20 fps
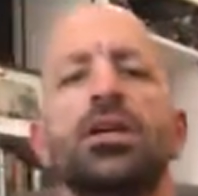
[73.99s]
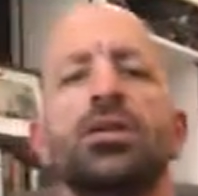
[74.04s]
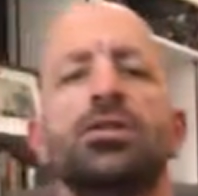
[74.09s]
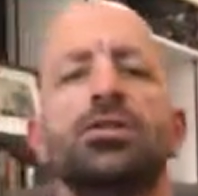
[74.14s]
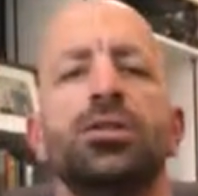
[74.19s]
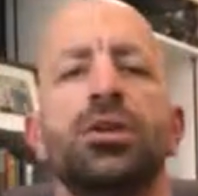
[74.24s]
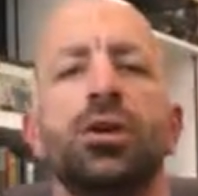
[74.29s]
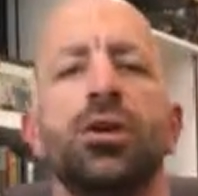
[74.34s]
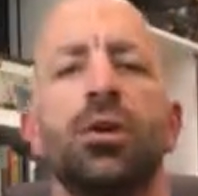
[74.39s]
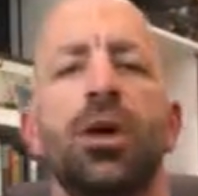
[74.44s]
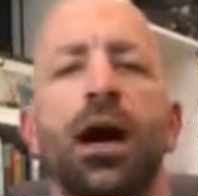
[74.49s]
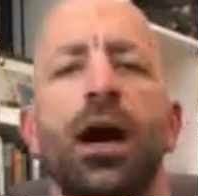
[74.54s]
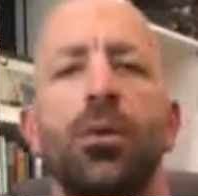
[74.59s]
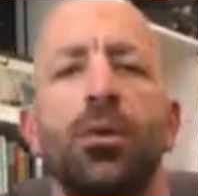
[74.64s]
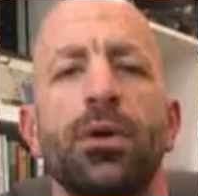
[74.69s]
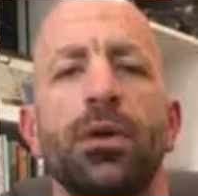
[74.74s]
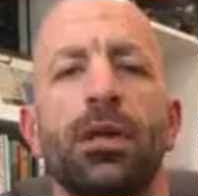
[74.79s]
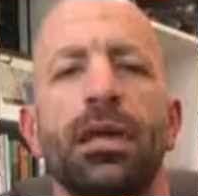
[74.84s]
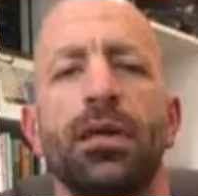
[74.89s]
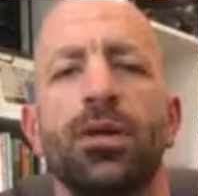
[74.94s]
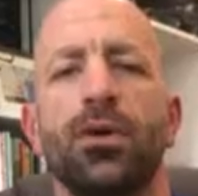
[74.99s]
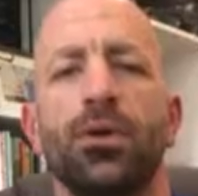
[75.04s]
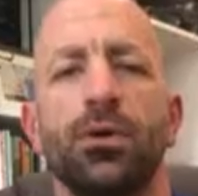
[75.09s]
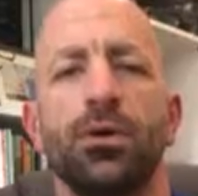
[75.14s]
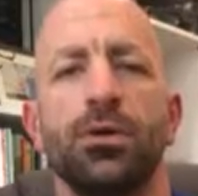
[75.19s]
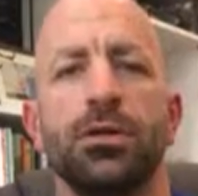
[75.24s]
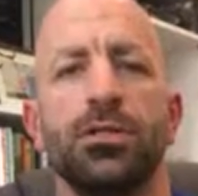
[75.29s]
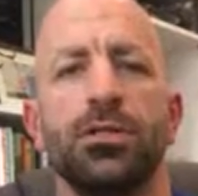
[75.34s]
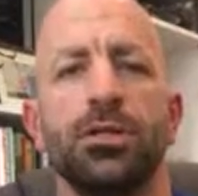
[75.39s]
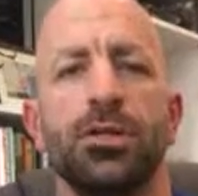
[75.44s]
So I want to
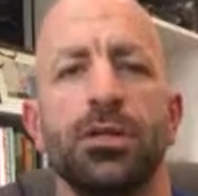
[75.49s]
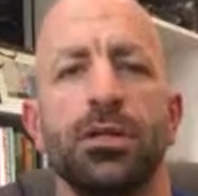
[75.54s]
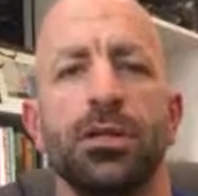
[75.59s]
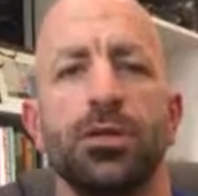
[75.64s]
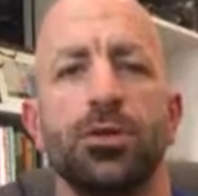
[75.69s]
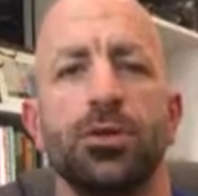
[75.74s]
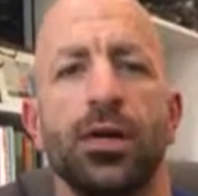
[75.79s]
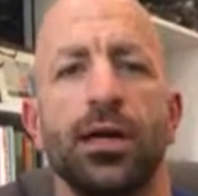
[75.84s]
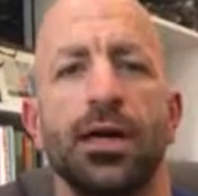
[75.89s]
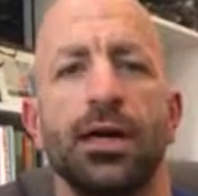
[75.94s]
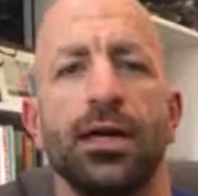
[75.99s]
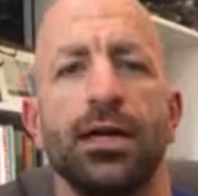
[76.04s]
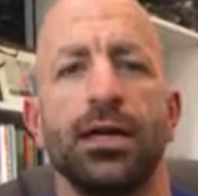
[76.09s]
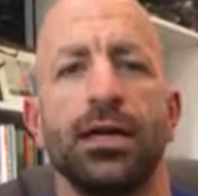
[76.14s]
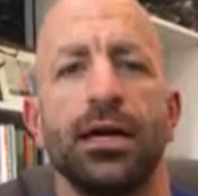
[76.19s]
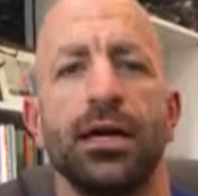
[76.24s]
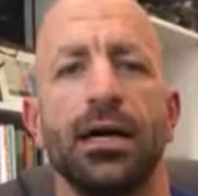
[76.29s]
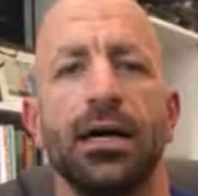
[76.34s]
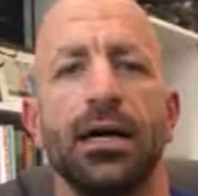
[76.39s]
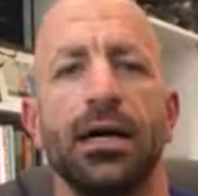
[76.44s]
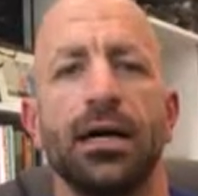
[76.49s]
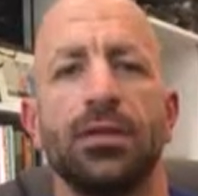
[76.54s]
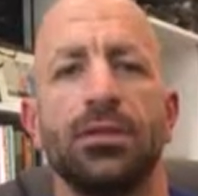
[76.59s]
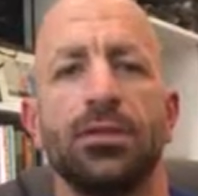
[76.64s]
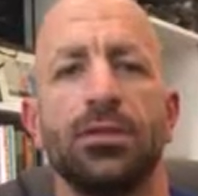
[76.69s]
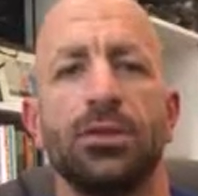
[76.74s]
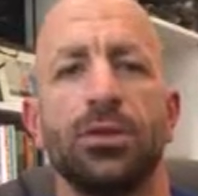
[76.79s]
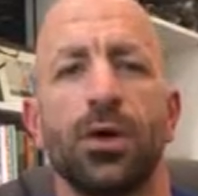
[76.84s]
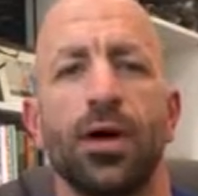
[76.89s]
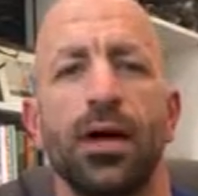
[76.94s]
encourage you to
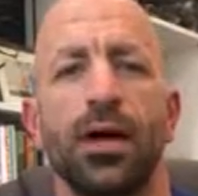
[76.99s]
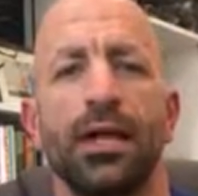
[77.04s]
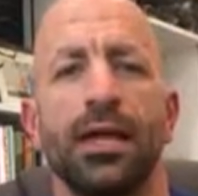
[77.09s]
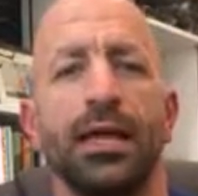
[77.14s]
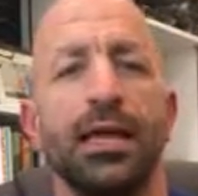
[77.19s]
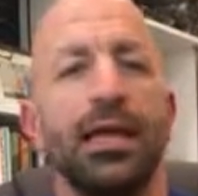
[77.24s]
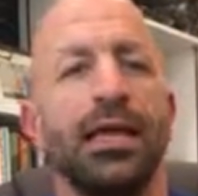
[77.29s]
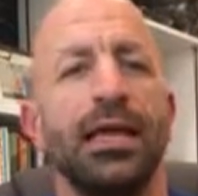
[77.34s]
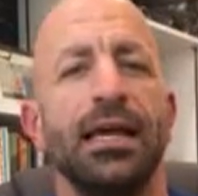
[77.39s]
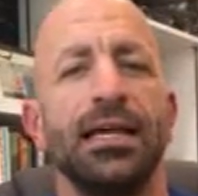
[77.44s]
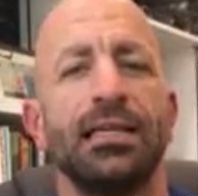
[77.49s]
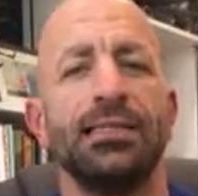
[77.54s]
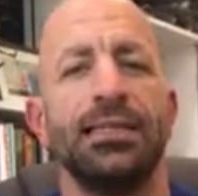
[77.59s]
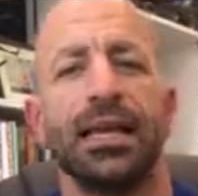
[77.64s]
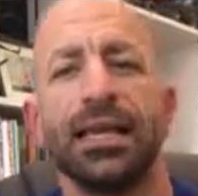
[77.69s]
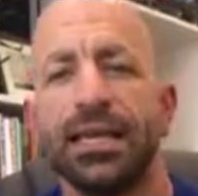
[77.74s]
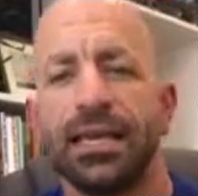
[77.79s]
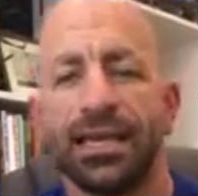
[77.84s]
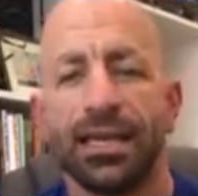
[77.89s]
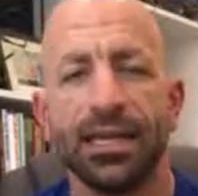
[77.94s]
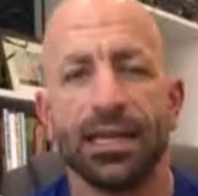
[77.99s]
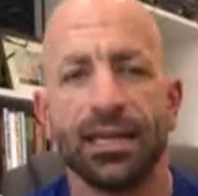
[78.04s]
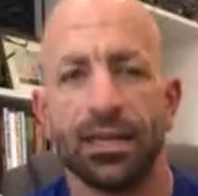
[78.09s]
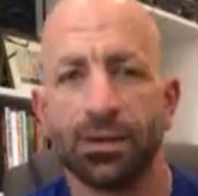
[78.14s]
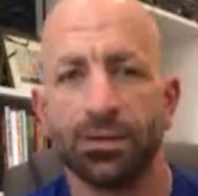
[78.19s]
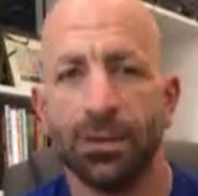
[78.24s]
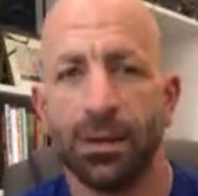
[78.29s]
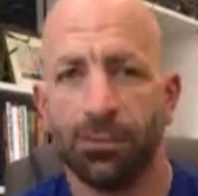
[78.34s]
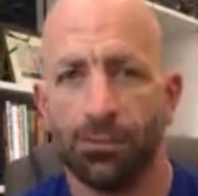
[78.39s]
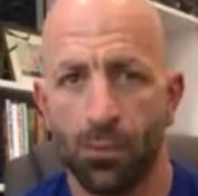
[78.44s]
try taking in a
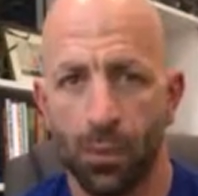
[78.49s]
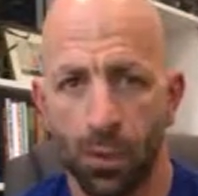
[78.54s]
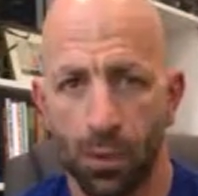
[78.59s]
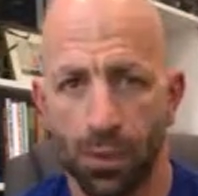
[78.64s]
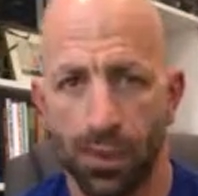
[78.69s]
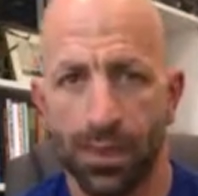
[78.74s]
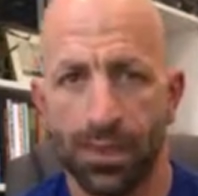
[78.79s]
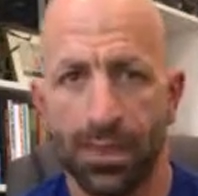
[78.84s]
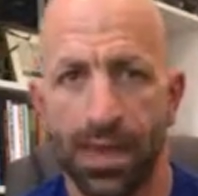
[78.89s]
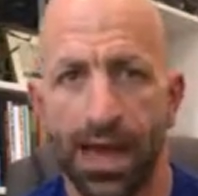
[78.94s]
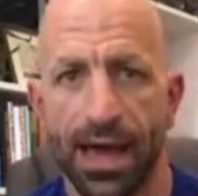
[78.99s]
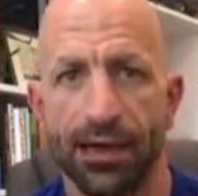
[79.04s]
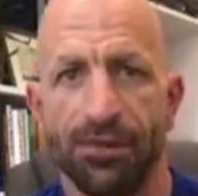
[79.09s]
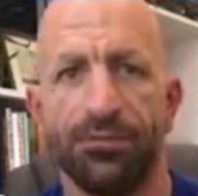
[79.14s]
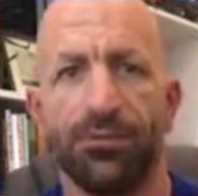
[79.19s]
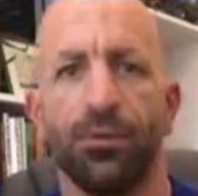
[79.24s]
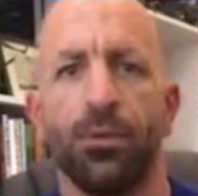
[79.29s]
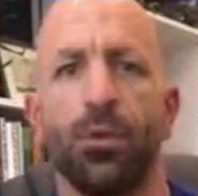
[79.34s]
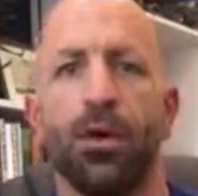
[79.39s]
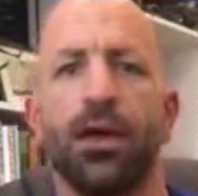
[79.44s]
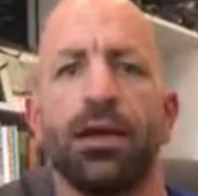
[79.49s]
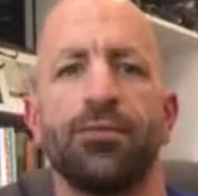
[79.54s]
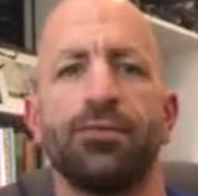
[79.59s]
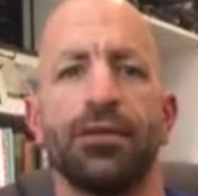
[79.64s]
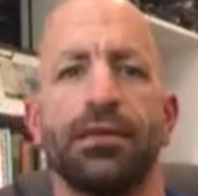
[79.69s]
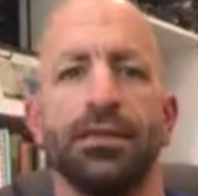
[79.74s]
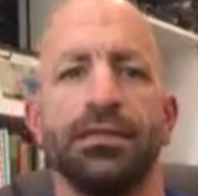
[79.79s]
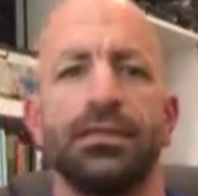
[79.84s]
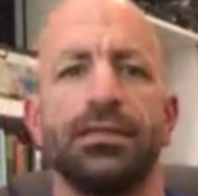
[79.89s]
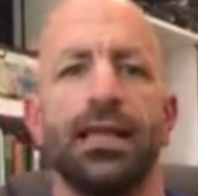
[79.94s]
little bit more than that for
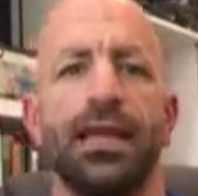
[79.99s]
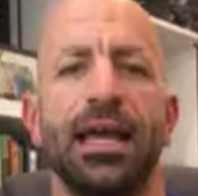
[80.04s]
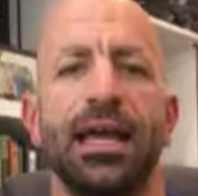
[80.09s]
breakfast.